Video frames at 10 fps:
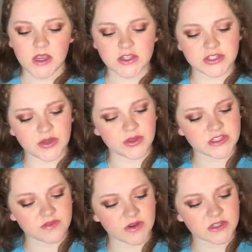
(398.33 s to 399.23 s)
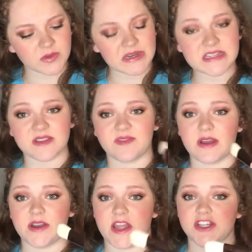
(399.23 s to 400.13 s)
So this first one is a
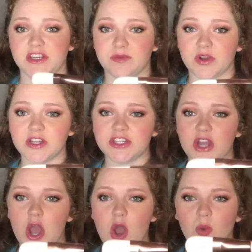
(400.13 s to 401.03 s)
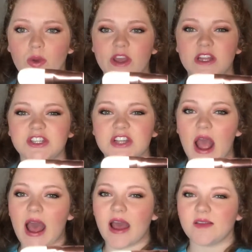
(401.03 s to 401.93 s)
foundation brush, which
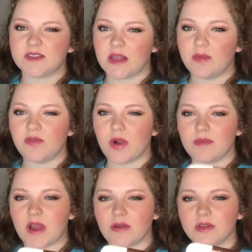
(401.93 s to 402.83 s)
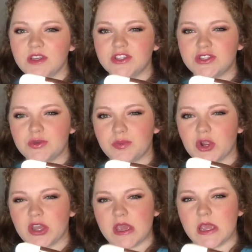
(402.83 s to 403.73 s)
I've said before, I'm not really super
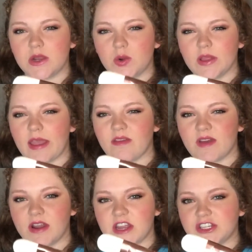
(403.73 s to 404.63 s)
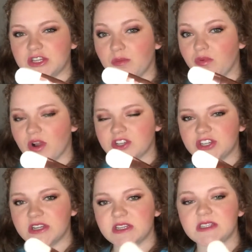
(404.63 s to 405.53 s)
keen on like foundation
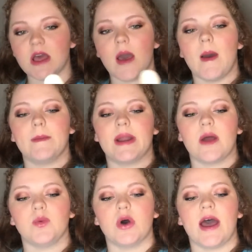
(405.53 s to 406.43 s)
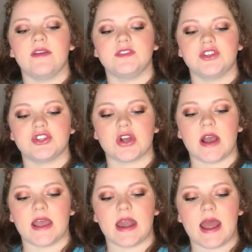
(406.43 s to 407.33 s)
brushes, but I will have to try
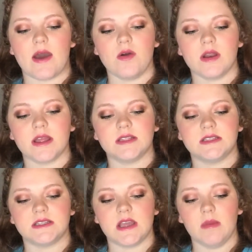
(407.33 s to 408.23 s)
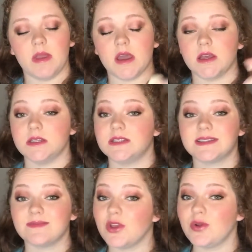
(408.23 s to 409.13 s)
it out and see
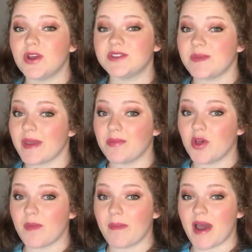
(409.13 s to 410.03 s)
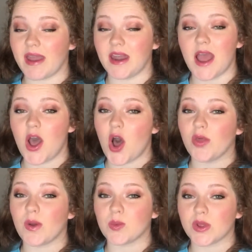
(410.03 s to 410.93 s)
because who knows, it may blow my mind.
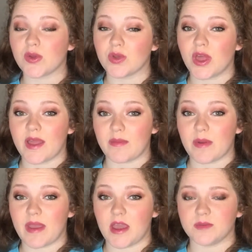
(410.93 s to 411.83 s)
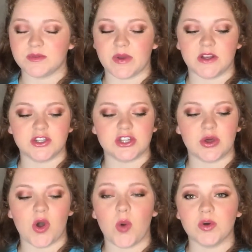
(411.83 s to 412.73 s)
Although I really, really like my makeup sponge,
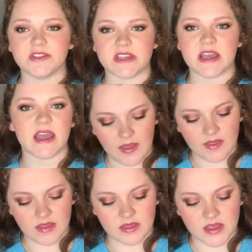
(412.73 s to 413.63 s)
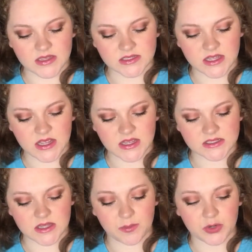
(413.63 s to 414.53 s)
so we'll see. And then this
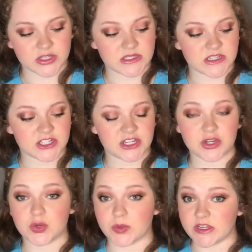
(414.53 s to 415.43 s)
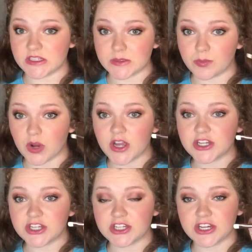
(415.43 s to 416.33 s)
is the Precision Crease
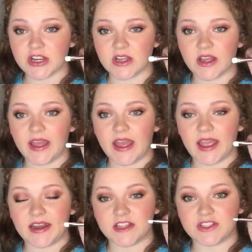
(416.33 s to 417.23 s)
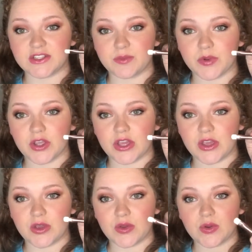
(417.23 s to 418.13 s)
brush, and it's super
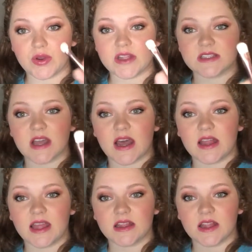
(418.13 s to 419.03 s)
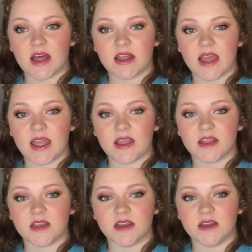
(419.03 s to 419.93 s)
cute. It's got like, I like
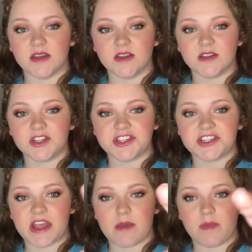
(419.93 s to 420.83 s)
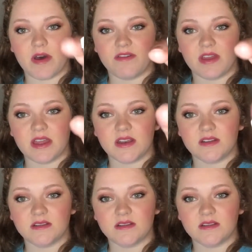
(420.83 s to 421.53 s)
the shape of it.